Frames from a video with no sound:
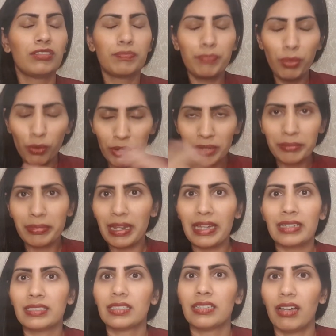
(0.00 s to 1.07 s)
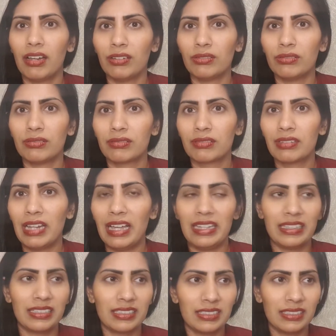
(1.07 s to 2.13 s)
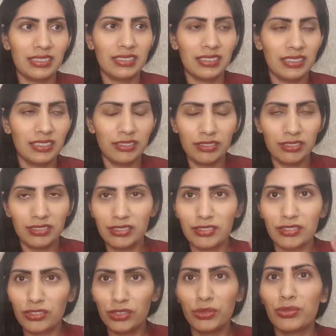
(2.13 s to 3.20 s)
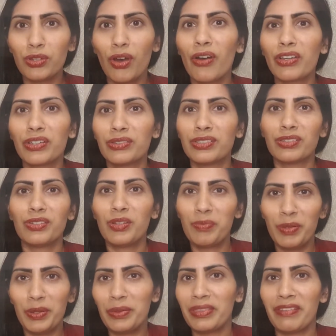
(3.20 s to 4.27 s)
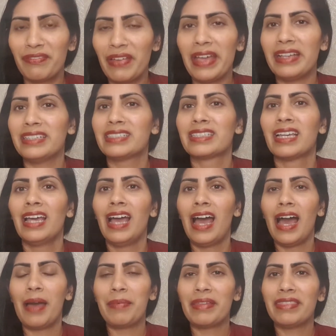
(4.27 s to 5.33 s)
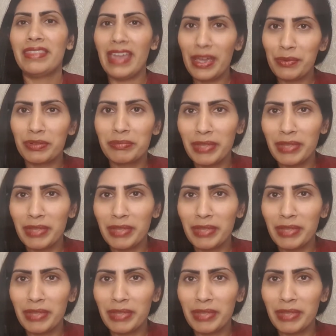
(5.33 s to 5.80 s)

point blank denial, like, you'd argue till you're blue in the face, but they would